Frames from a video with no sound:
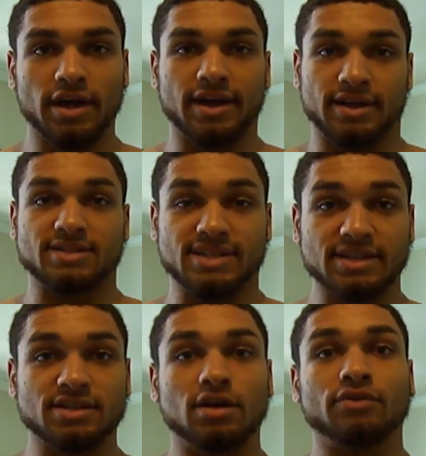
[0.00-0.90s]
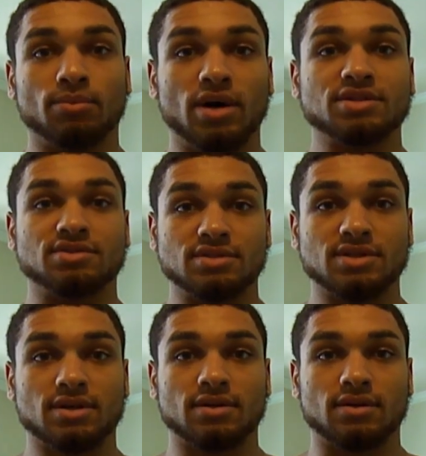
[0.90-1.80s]
and extension of your
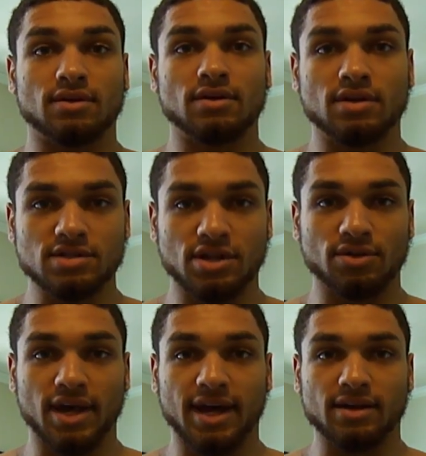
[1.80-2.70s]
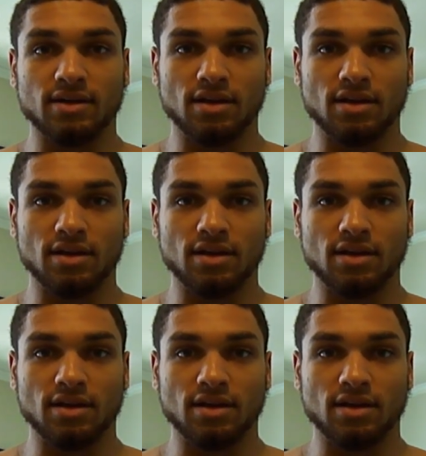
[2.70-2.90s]
muscles so that